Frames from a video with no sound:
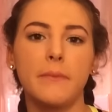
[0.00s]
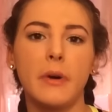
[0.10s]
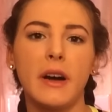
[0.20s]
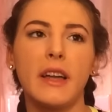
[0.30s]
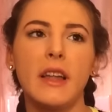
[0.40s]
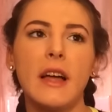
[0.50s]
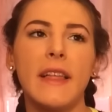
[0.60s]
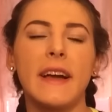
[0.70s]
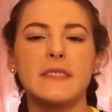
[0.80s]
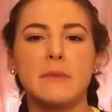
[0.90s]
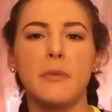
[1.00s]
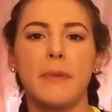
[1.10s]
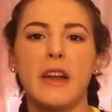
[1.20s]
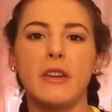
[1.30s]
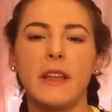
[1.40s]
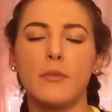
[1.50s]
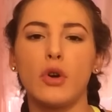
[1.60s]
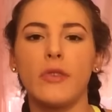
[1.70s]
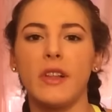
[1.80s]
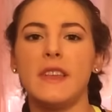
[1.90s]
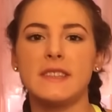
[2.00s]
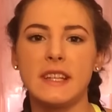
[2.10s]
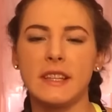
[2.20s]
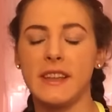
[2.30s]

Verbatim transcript: but like i smell smelled better, like more realistic.